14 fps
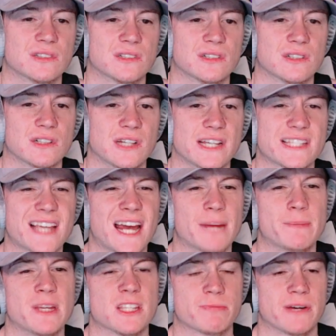it is. It's gotta
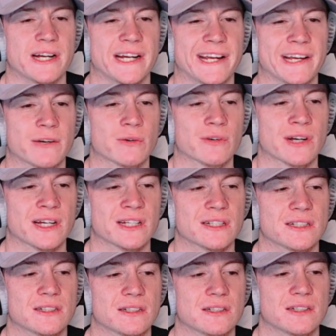be a sprained ankle, right?
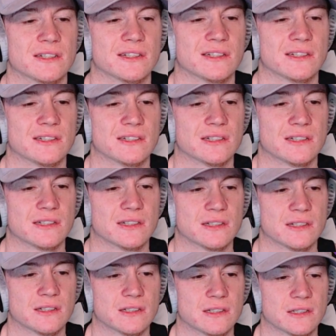the time. This
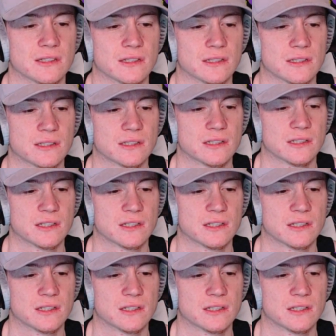is what happens. You're in a